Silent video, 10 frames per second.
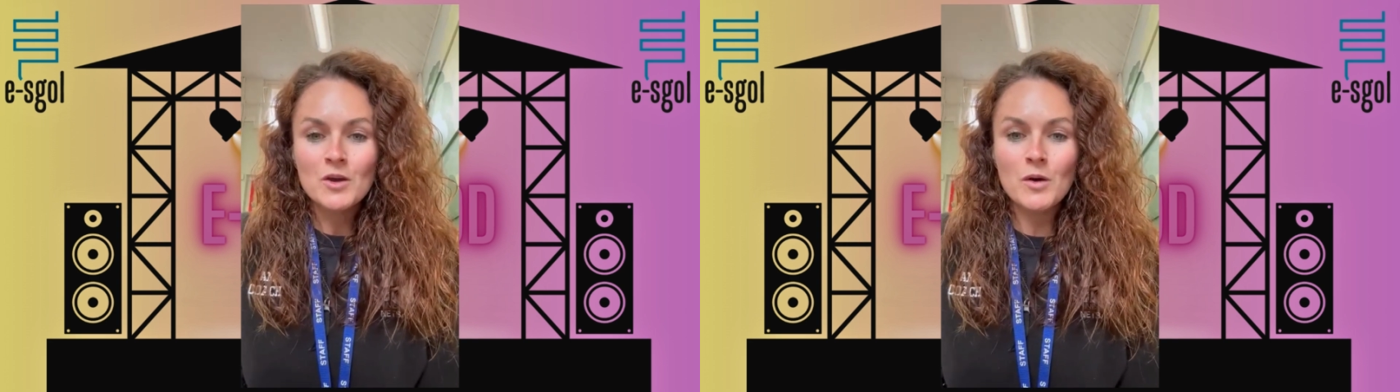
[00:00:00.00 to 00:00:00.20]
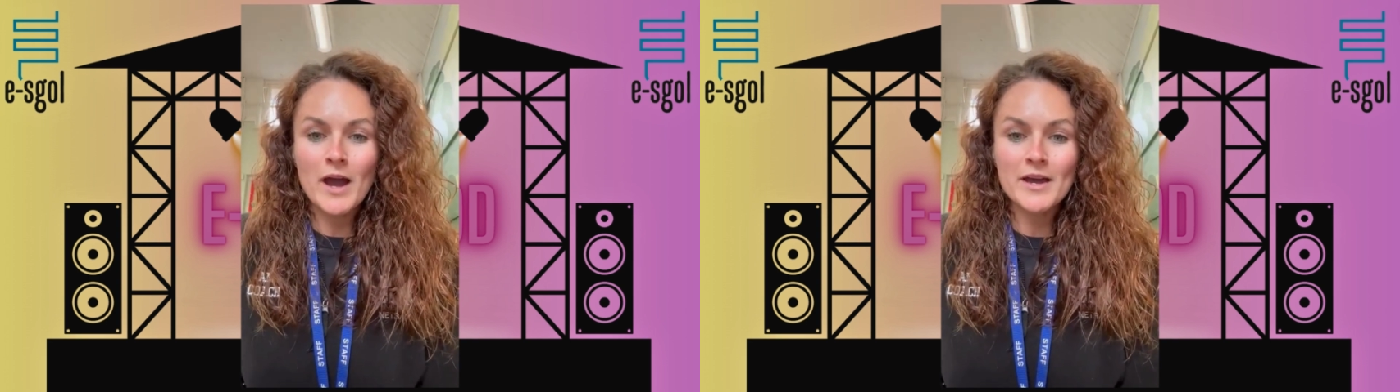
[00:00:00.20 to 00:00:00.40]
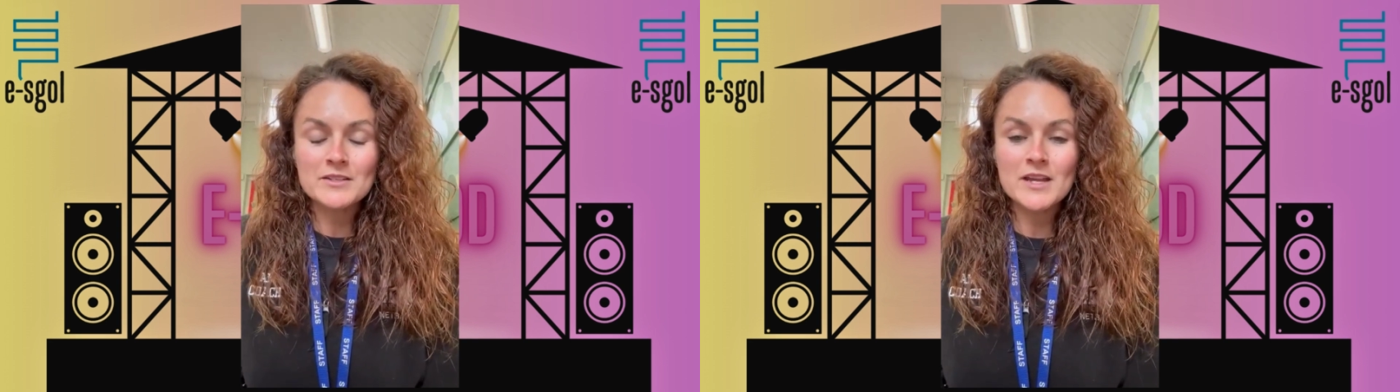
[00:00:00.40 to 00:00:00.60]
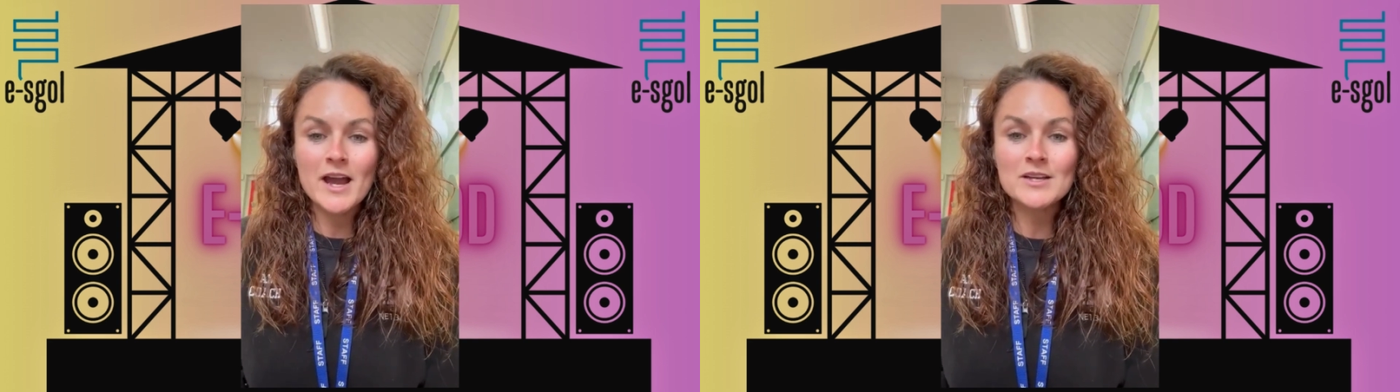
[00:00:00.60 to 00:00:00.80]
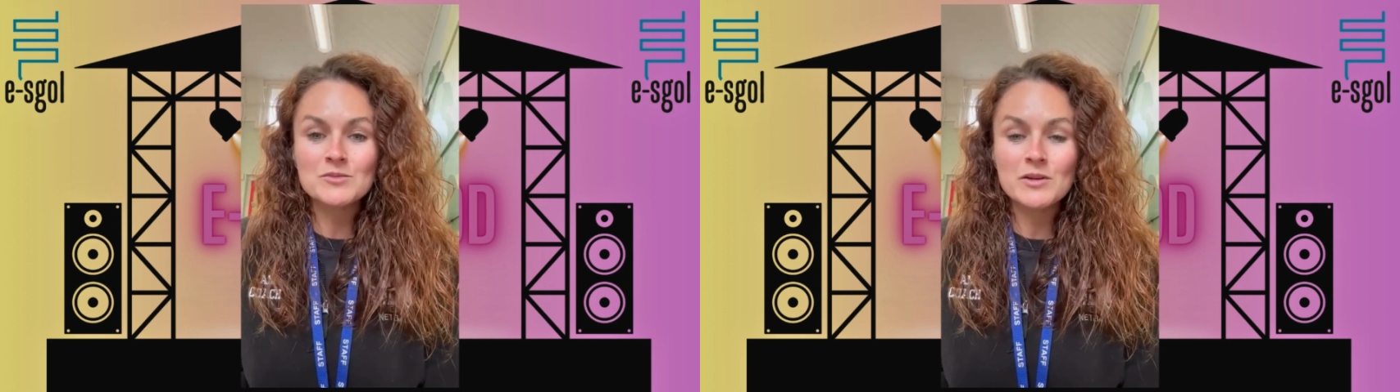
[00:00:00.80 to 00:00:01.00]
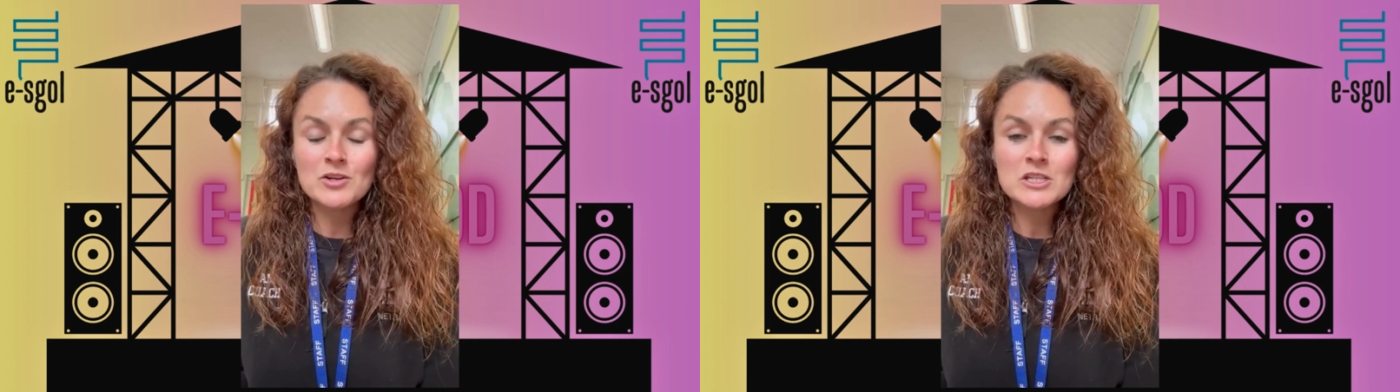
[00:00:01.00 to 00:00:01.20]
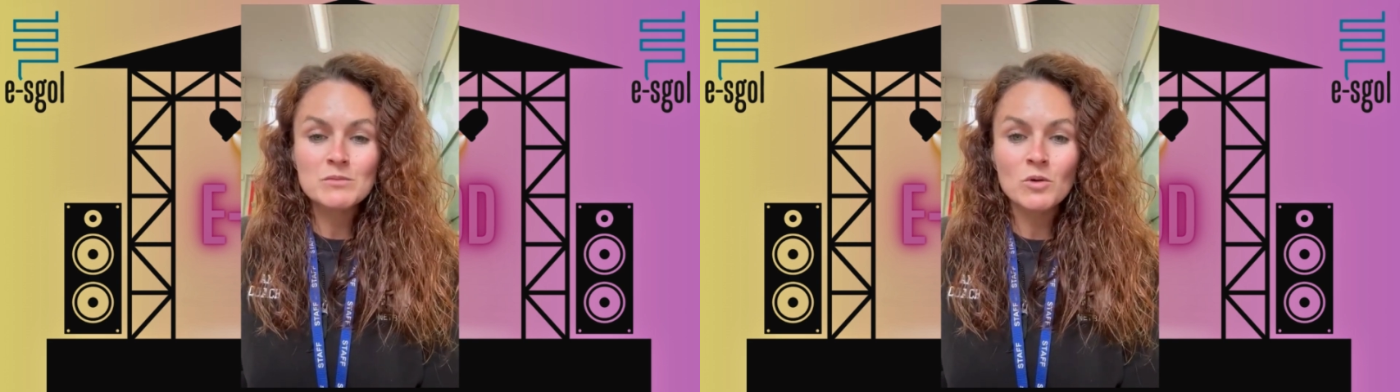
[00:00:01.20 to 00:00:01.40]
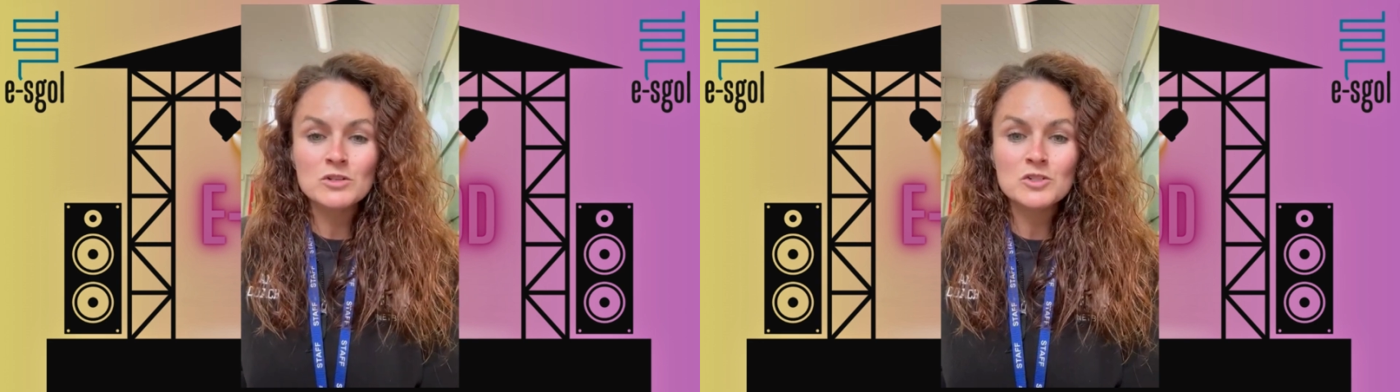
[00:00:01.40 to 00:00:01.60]
and as we're a
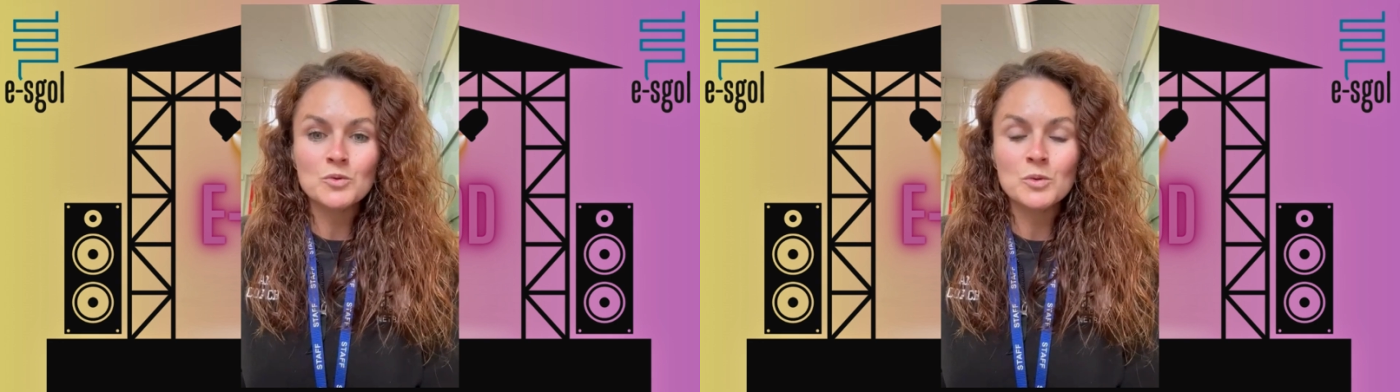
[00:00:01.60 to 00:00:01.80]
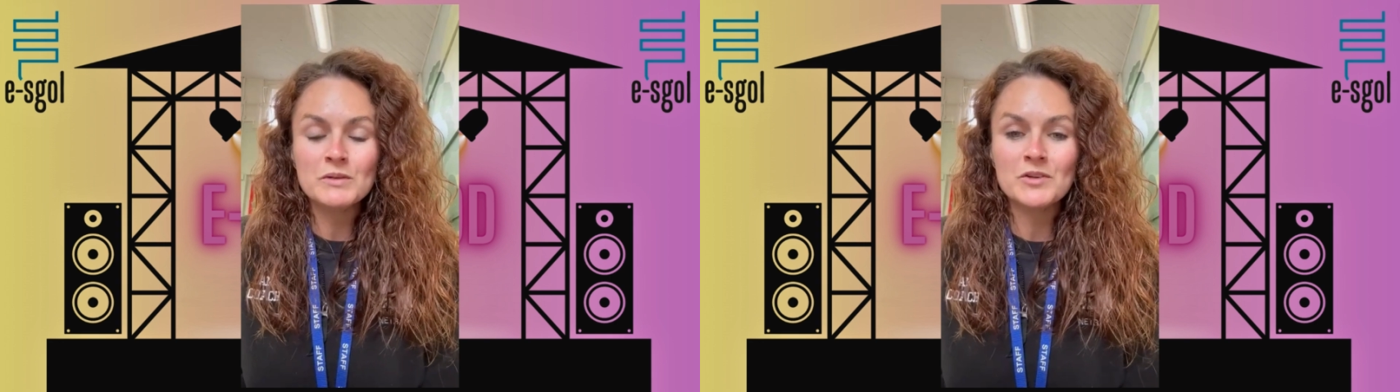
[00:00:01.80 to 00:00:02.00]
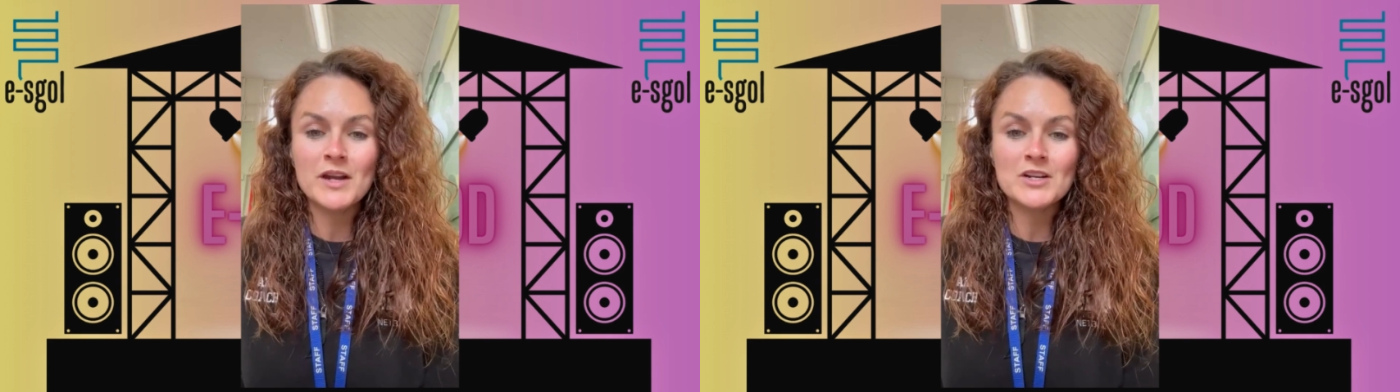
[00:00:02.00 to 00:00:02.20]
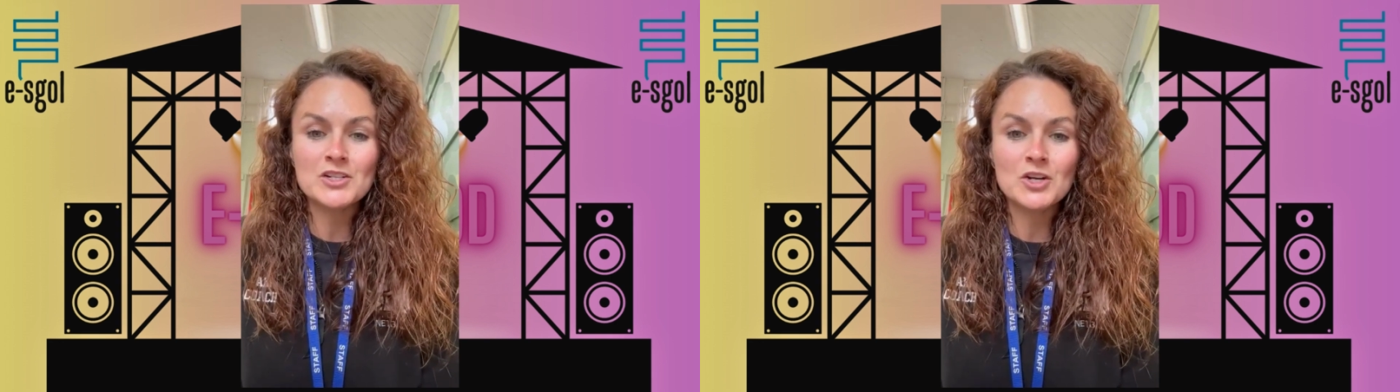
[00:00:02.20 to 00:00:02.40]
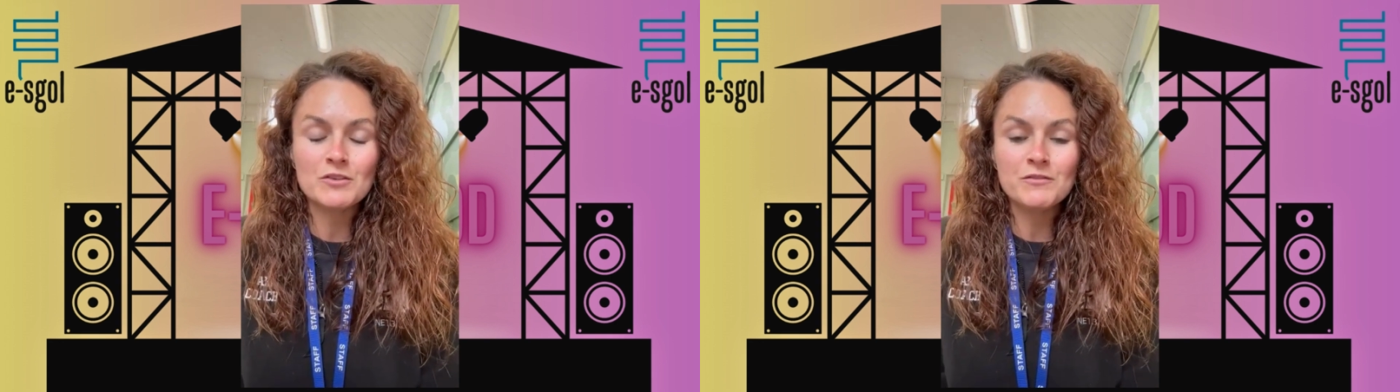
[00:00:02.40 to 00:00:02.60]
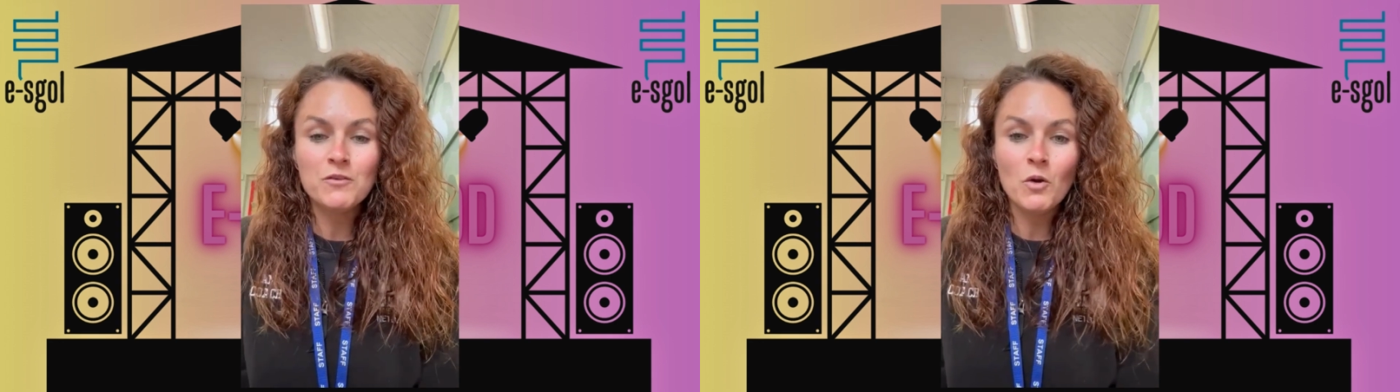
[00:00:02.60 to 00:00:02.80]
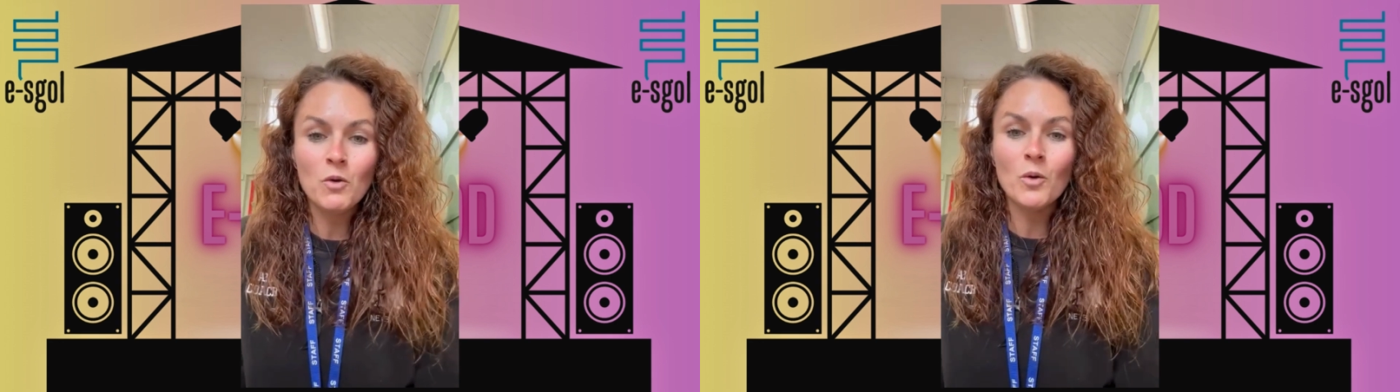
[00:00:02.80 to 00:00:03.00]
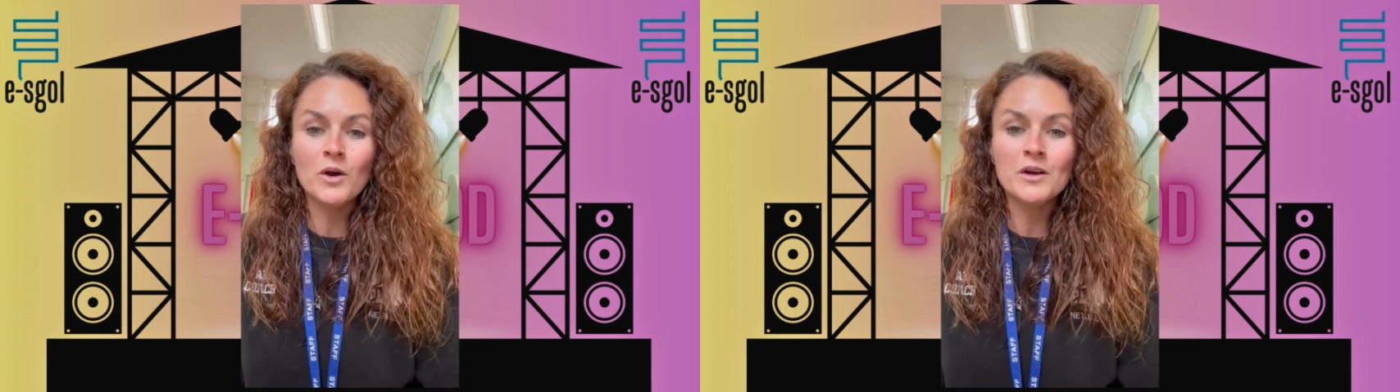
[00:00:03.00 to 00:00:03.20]
small school, we've only actually got
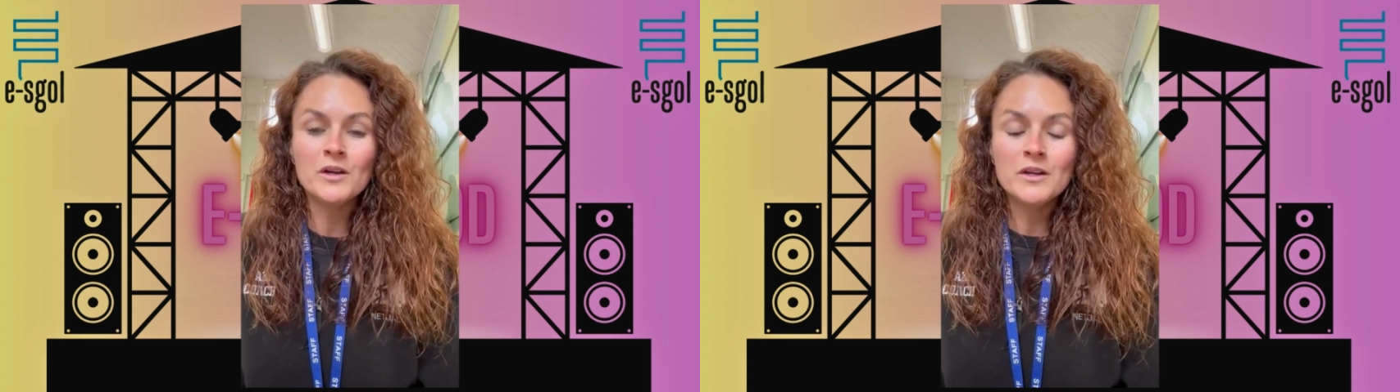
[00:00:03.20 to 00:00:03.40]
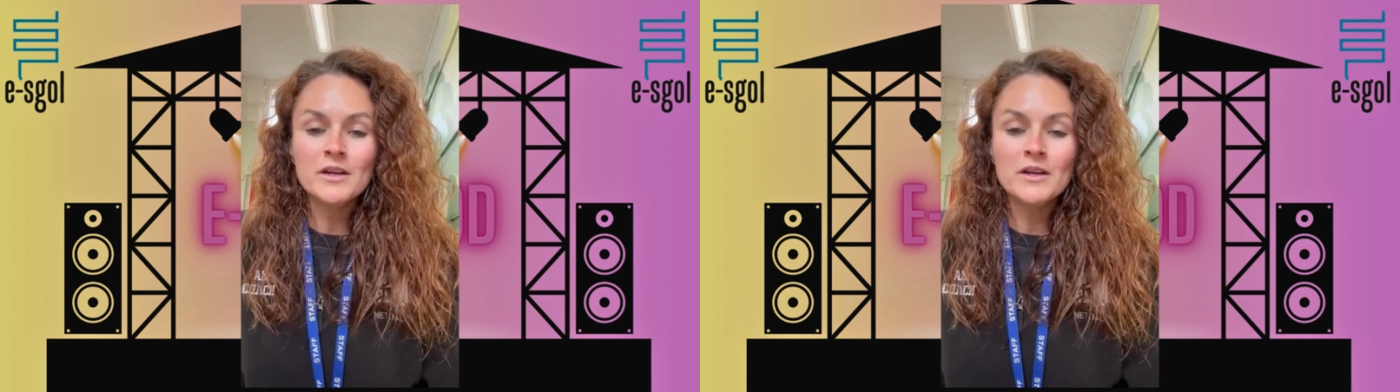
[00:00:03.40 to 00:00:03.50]
4